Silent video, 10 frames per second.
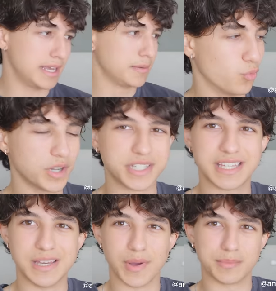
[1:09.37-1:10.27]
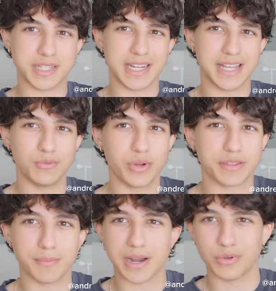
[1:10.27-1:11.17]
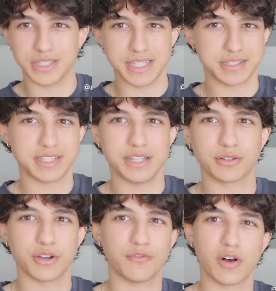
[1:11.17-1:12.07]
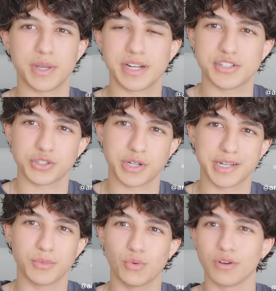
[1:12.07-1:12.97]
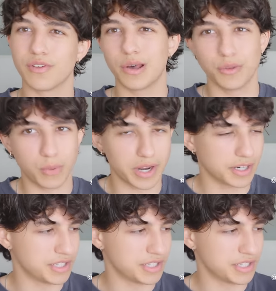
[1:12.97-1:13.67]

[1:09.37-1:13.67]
If you want to keep up to date with my release, either go follow me on Instagram or follow the brand on